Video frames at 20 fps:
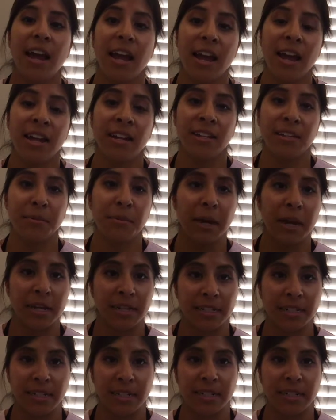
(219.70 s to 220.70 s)

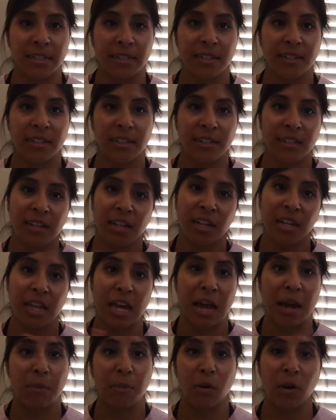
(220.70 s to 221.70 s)
independent
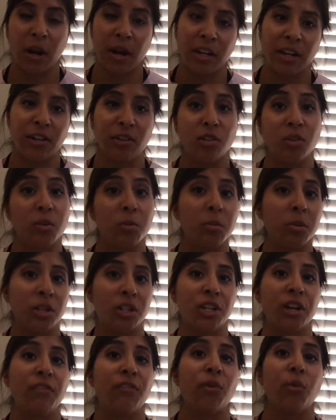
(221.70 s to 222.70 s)
collaborating group,
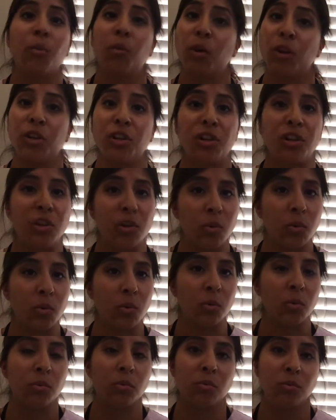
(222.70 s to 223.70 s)
whichever one you
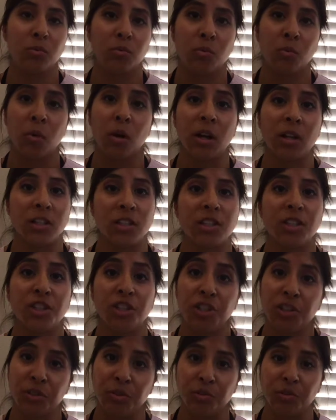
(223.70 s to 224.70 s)
want to
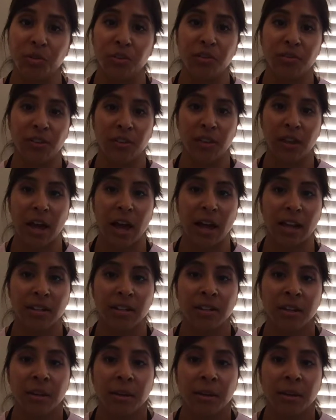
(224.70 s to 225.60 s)
choose for that.